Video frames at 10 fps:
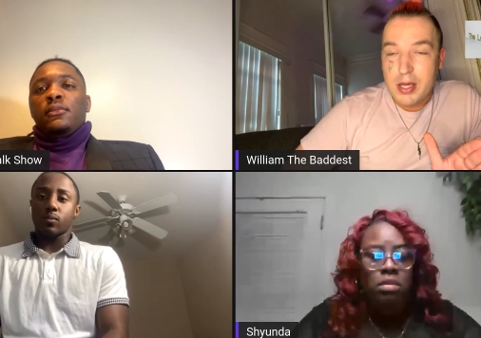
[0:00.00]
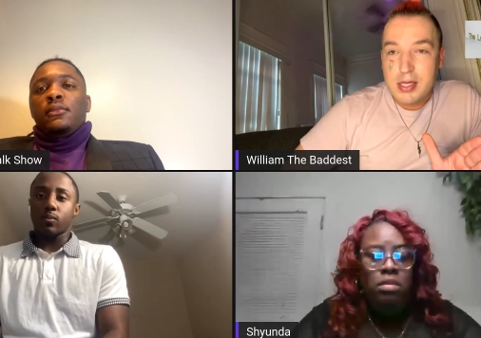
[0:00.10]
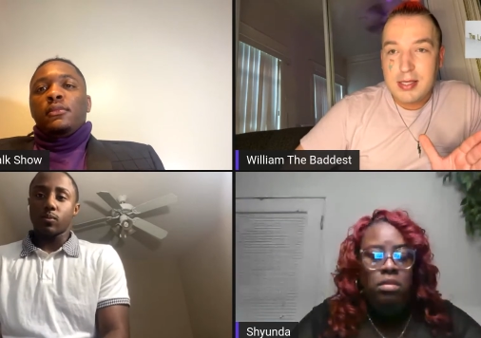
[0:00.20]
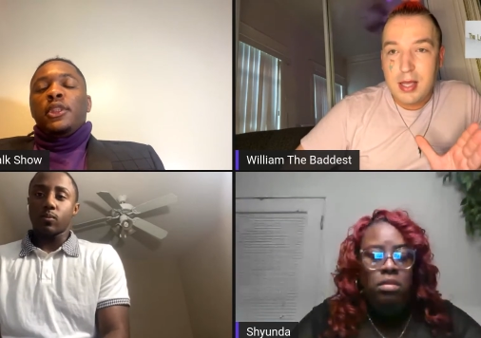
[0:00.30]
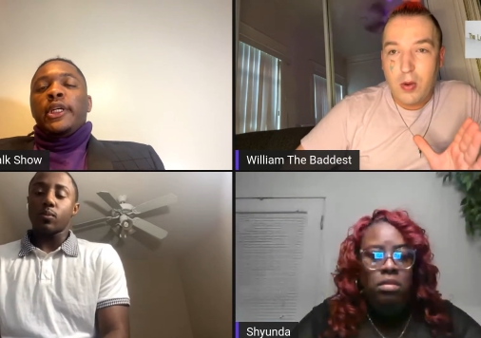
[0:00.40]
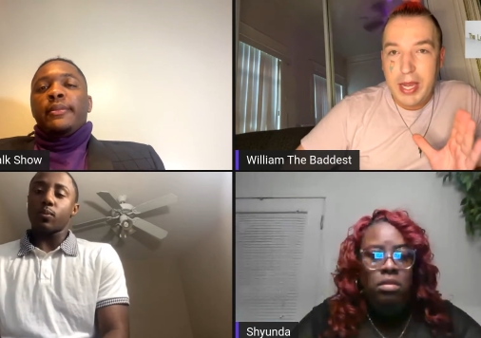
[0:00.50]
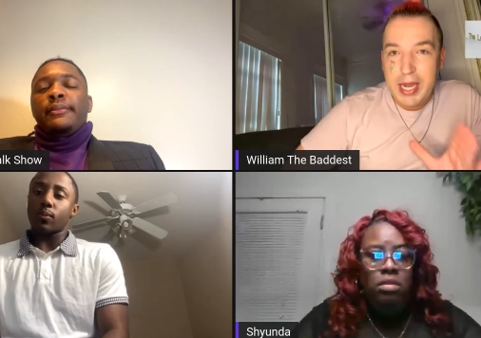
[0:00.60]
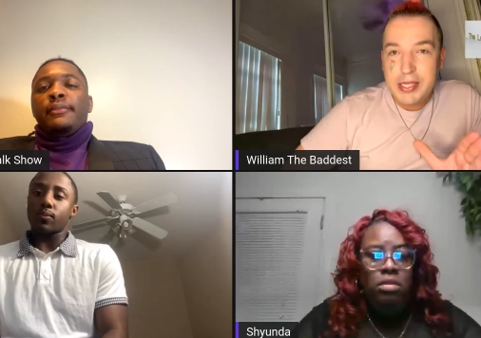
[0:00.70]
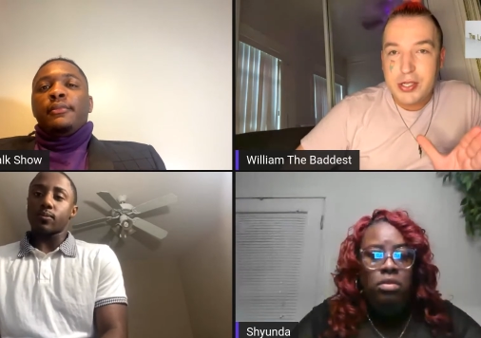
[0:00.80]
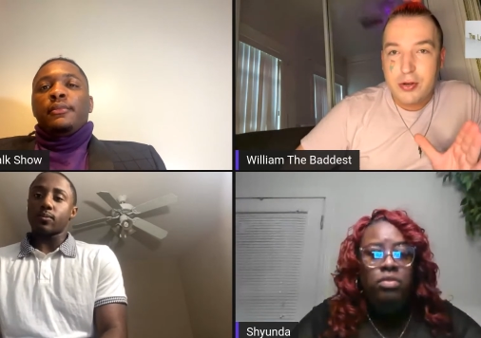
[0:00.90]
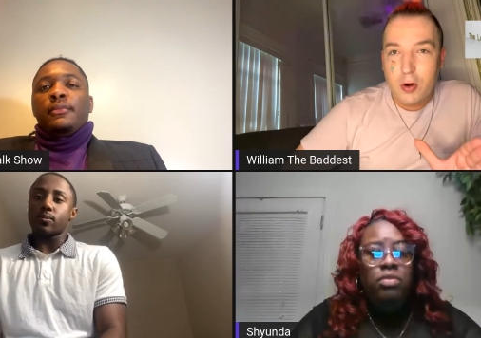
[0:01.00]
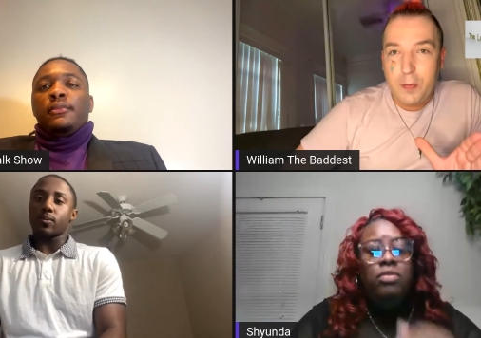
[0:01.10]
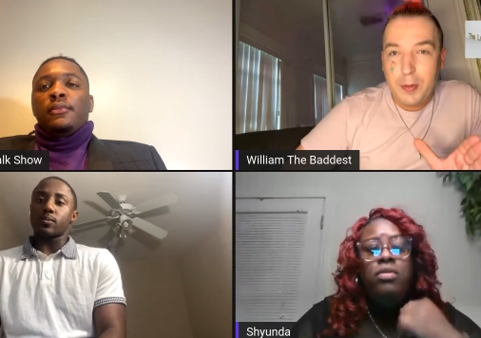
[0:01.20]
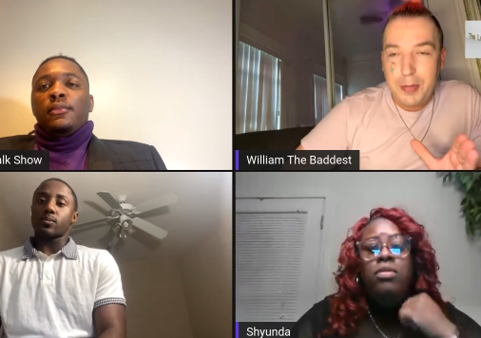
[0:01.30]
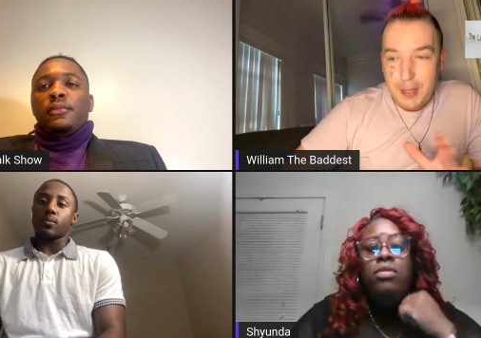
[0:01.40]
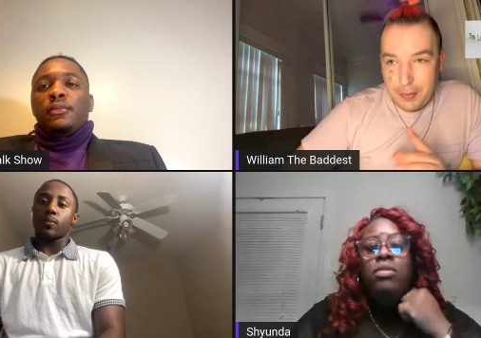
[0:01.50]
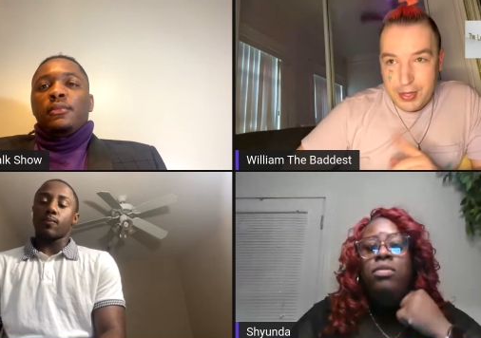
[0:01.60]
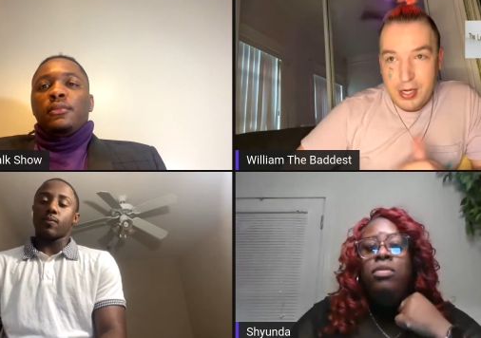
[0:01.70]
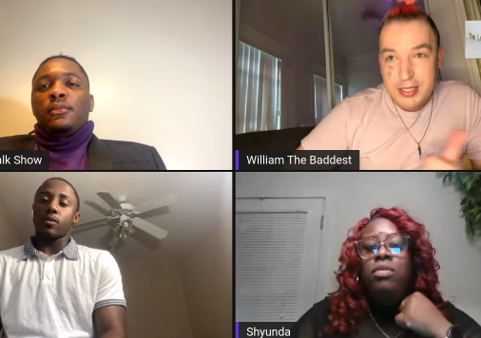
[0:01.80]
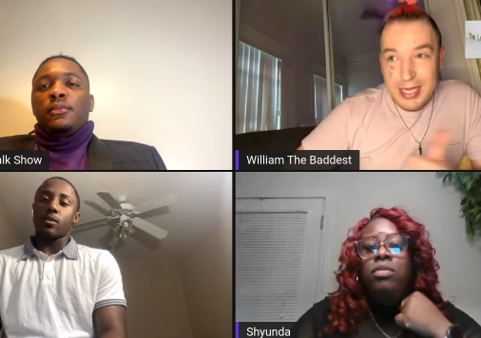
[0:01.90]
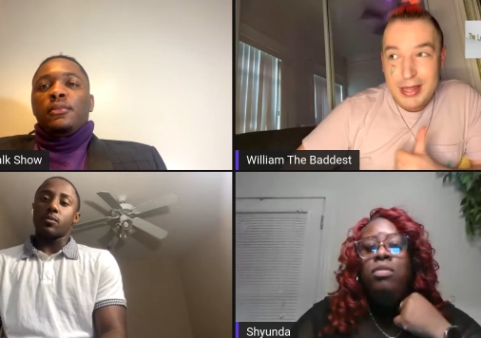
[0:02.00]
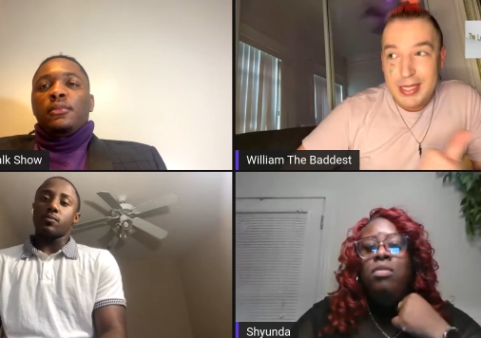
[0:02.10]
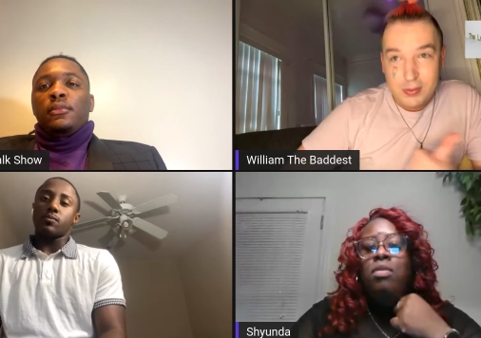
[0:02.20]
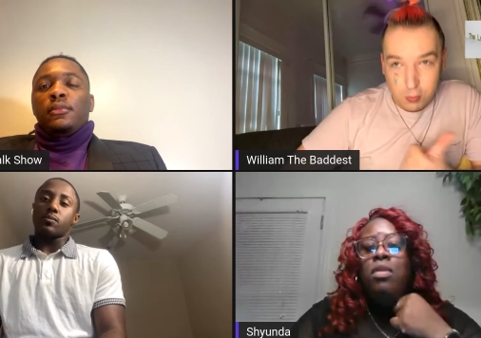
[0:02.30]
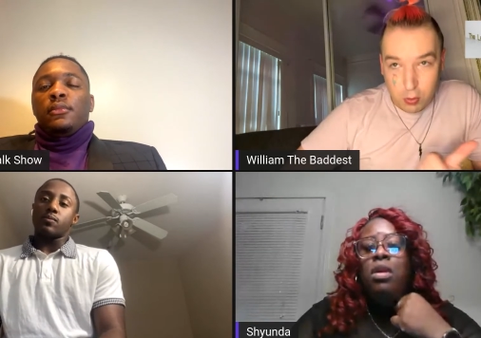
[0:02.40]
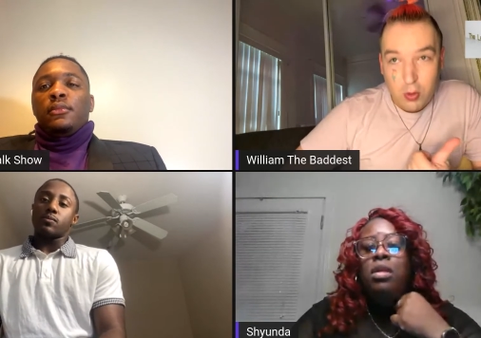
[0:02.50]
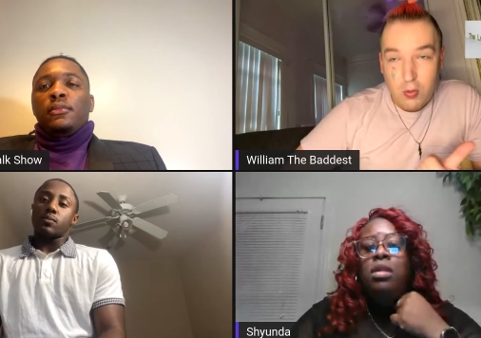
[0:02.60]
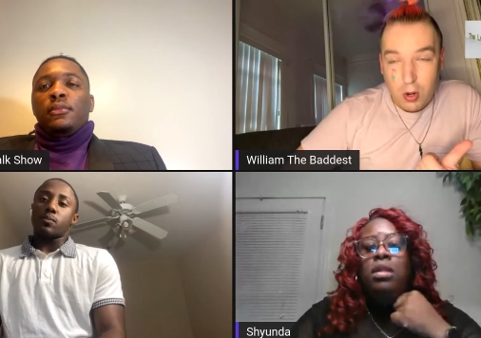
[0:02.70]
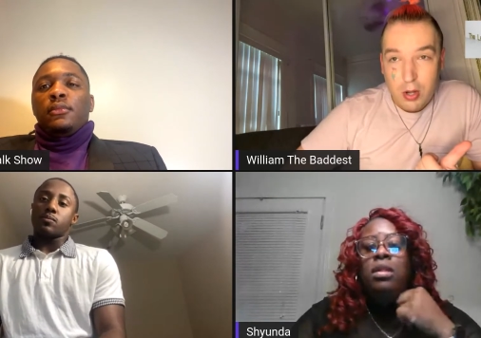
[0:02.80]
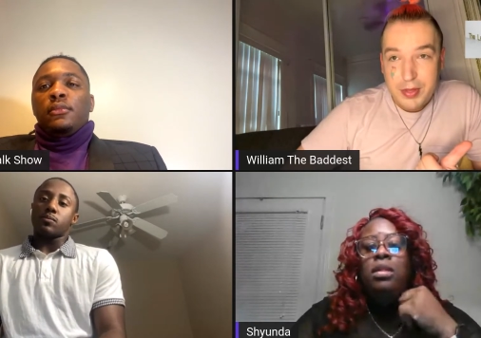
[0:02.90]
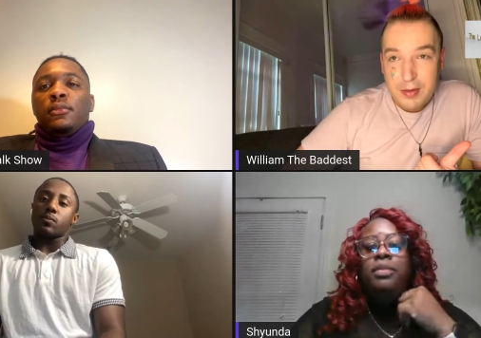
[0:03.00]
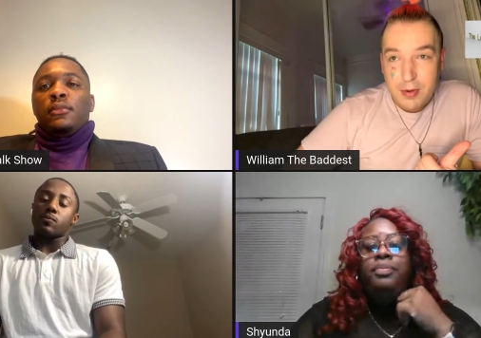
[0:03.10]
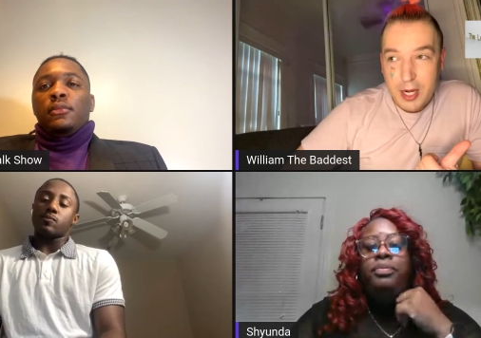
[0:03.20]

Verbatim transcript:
Speaker 1: So yeah, each mm-hmm. group of people that is in this real world that we're